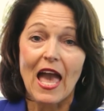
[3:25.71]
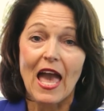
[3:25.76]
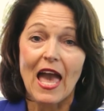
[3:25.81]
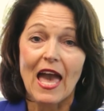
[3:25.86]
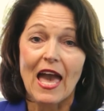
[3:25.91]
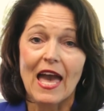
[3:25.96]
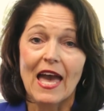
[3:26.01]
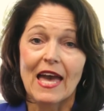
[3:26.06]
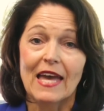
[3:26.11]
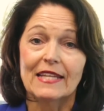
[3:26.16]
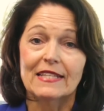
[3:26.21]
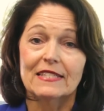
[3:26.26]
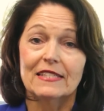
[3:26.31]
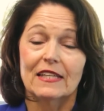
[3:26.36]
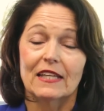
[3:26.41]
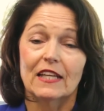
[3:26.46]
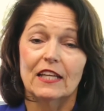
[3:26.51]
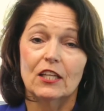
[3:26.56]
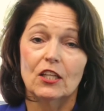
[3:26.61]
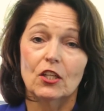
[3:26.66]
and
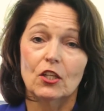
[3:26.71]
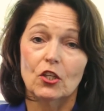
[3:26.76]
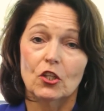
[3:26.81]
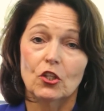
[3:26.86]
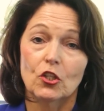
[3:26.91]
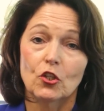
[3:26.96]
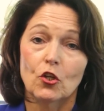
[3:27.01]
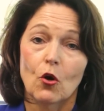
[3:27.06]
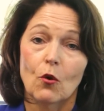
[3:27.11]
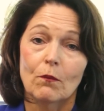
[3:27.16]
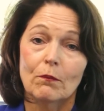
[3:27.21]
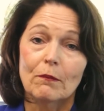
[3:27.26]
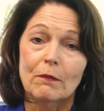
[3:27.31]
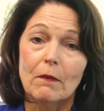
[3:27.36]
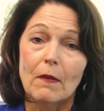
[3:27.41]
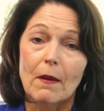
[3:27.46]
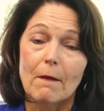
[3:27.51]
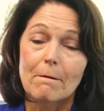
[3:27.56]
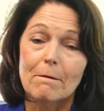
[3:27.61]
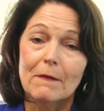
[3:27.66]

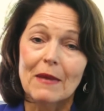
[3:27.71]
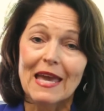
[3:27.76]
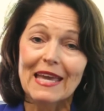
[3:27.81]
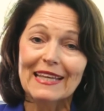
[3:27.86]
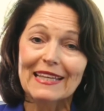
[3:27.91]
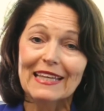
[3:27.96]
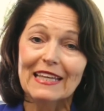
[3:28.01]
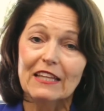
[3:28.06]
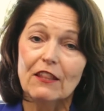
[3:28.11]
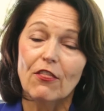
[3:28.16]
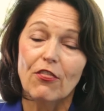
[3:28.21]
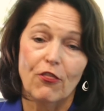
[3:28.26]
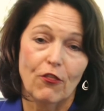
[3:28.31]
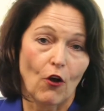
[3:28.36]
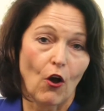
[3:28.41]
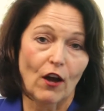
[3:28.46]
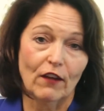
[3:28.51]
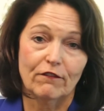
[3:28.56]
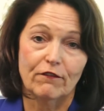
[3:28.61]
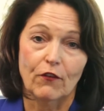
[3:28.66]
make it
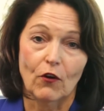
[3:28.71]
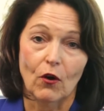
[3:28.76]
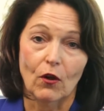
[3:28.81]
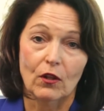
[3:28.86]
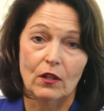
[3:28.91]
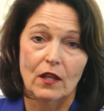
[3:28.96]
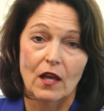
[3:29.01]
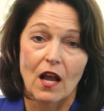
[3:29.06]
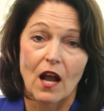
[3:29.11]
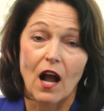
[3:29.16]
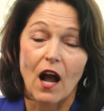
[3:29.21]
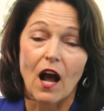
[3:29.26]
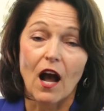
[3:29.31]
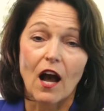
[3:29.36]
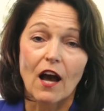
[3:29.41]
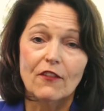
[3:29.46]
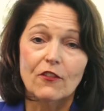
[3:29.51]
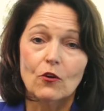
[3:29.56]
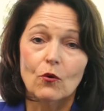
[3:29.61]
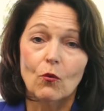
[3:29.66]
thoughtful.
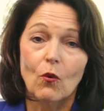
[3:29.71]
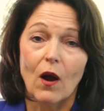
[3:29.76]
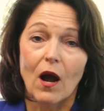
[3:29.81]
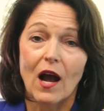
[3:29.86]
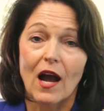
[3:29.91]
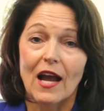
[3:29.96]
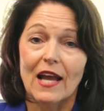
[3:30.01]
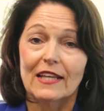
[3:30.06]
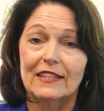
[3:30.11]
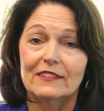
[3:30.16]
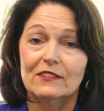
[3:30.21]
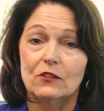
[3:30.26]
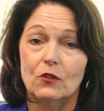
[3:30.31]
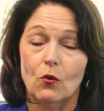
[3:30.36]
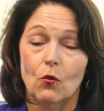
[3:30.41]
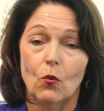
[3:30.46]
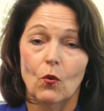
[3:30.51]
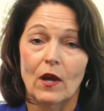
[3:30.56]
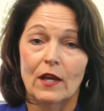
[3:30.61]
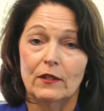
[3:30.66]
Otherwise,
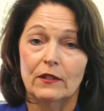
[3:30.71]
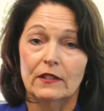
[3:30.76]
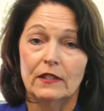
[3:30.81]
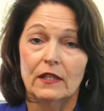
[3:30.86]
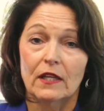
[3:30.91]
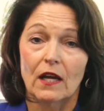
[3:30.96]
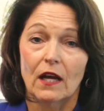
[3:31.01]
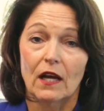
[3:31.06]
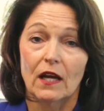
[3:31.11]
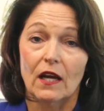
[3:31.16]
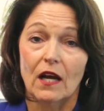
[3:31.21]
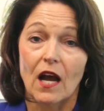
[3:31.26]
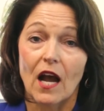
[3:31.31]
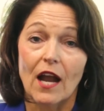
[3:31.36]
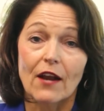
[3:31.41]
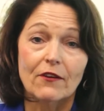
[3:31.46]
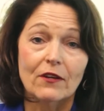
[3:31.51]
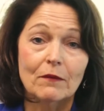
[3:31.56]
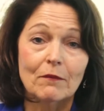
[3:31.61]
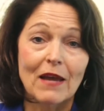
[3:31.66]
when
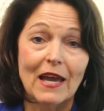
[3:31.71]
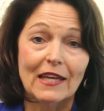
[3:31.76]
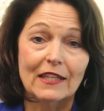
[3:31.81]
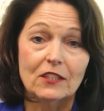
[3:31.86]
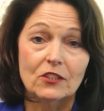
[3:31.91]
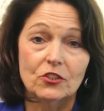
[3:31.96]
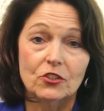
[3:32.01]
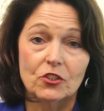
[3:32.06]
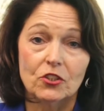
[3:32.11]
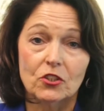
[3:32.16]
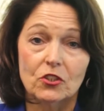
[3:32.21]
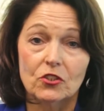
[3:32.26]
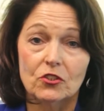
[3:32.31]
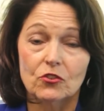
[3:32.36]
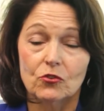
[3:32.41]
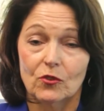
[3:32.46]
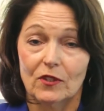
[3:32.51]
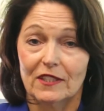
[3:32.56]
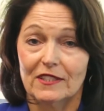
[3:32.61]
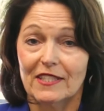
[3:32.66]
hiring managers
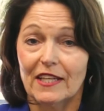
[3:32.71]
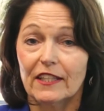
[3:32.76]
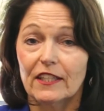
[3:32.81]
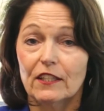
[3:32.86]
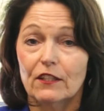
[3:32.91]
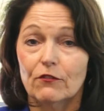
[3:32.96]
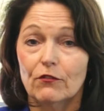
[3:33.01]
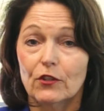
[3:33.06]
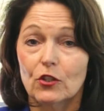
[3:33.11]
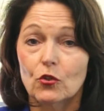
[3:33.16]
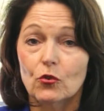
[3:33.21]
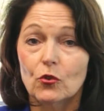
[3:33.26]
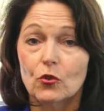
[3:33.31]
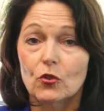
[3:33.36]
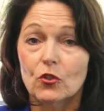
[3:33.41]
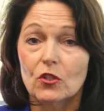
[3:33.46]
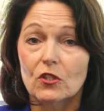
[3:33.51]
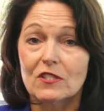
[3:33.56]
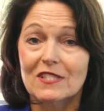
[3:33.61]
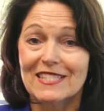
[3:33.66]
or executive
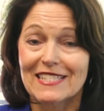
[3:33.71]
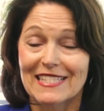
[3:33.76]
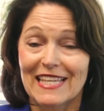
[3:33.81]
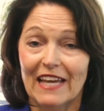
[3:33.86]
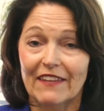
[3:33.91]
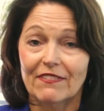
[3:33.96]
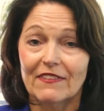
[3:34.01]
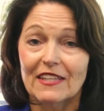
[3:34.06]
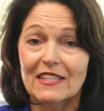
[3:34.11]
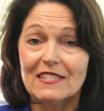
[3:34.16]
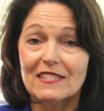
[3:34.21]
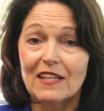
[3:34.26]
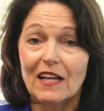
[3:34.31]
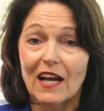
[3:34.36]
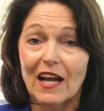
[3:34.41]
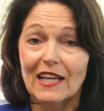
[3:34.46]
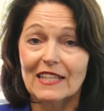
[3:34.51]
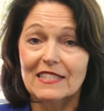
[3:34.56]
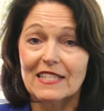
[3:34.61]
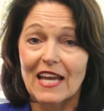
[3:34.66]
recruiters get these
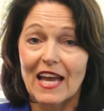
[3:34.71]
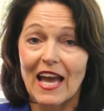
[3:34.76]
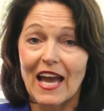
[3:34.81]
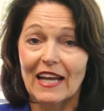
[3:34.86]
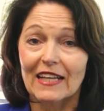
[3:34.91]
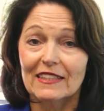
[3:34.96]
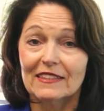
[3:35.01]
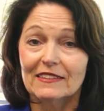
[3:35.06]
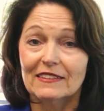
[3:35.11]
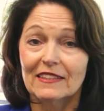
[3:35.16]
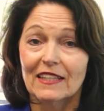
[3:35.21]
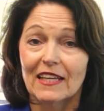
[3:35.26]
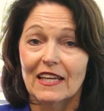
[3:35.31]
contacts,